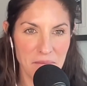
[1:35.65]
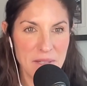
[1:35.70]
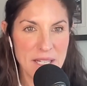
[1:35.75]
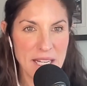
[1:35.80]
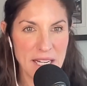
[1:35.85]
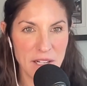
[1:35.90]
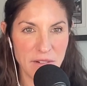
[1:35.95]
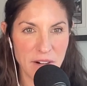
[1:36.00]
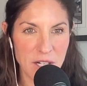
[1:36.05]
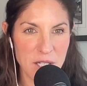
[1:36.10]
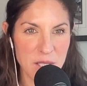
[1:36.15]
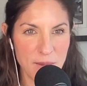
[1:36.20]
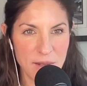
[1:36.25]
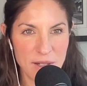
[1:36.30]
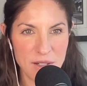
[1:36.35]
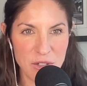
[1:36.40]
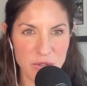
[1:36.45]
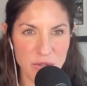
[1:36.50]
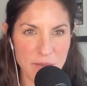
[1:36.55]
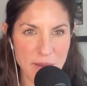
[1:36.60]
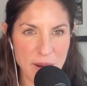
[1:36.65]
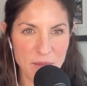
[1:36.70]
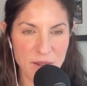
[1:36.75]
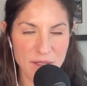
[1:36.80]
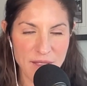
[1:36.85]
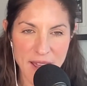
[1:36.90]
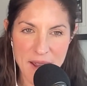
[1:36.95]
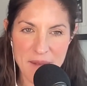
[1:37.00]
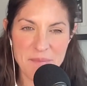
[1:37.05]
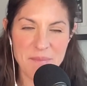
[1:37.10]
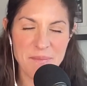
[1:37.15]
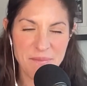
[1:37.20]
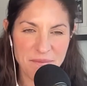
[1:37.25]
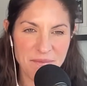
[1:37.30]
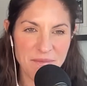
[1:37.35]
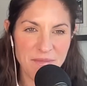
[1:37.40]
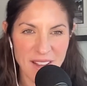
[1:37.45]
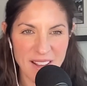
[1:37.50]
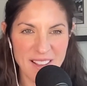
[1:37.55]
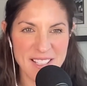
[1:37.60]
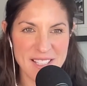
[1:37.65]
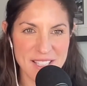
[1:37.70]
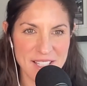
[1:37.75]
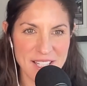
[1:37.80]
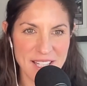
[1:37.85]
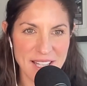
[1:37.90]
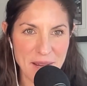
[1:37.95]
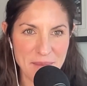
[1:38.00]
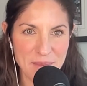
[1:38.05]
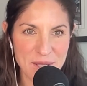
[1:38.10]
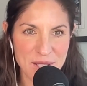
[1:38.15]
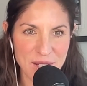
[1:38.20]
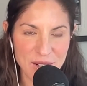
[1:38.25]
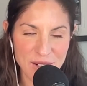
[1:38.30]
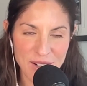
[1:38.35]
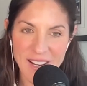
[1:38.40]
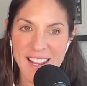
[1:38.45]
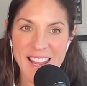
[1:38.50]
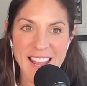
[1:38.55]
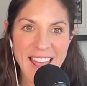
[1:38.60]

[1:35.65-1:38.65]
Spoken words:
Teddy Ruxpin, do you remember that? Listen to the episode.